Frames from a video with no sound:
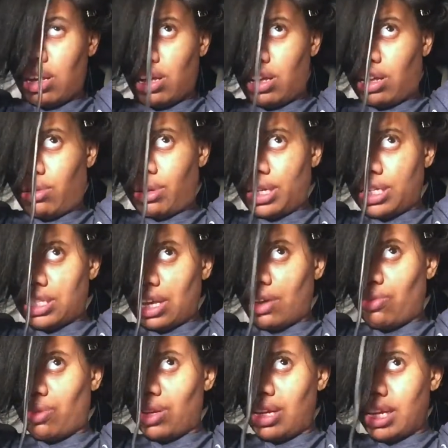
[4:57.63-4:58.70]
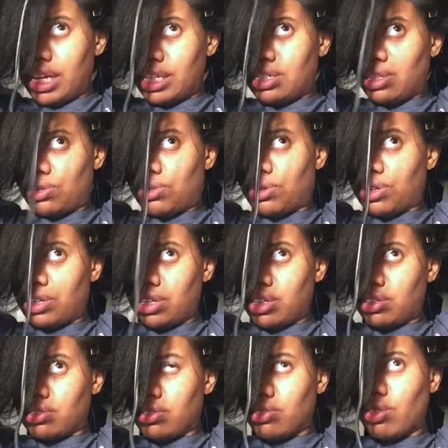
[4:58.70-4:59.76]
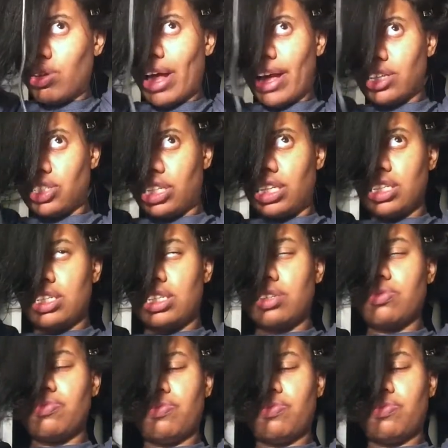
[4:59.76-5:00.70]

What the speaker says: because I would like to order, well, actually, it's